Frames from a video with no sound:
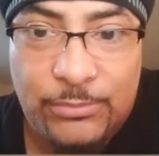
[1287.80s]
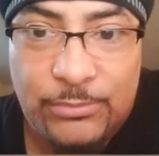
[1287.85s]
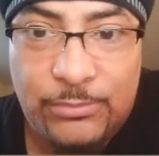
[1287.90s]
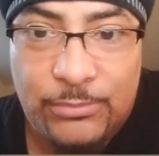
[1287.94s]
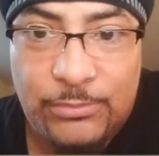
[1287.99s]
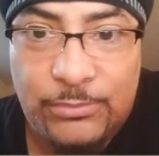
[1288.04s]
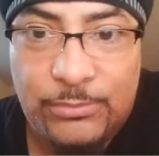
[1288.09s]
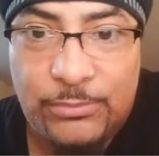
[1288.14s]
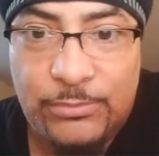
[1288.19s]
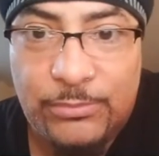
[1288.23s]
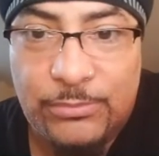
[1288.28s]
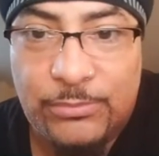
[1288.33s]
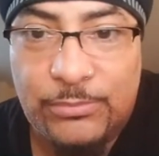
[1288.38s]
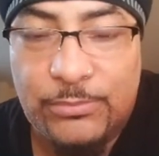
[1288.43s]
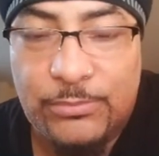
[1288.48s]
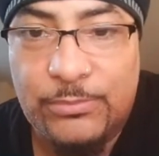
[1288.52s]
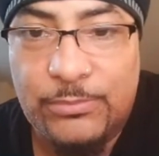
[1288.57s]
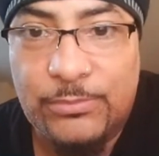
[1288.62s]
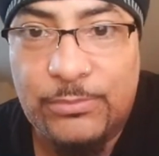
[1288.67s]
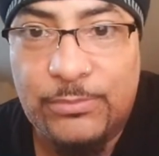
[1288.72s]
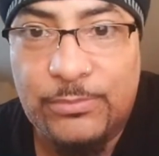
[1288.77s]

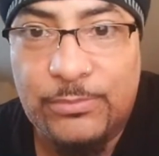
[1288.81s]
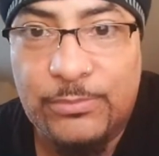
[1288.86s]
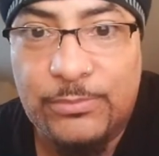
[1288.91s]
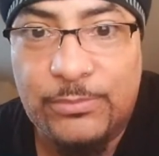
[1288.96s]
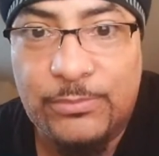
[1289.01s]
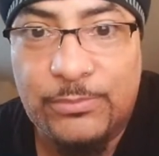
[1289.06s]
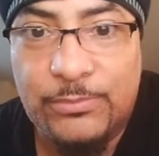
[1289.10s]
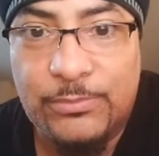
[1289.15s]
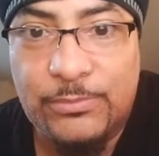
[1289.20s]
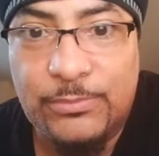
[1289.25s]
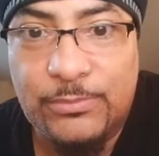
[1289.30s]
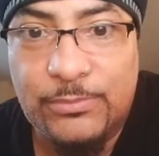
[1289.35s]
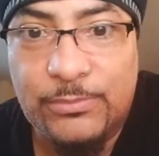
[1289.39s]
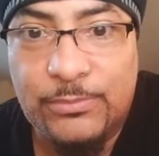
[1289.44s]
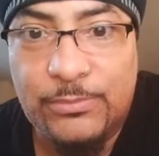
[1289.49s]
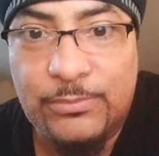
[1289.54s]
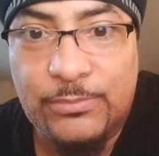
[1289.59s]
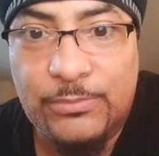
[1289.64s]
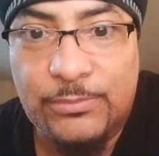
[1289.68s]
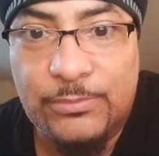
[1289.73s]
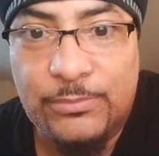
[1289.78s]

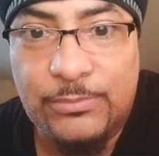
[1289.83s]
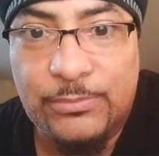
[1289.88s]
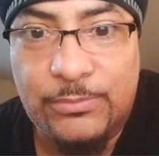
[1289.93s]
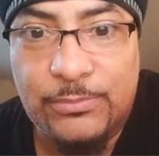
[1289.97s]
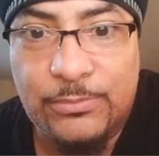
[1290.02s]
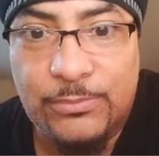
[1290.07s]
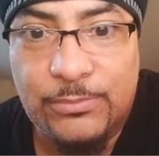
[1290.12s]
This person isn't speaking.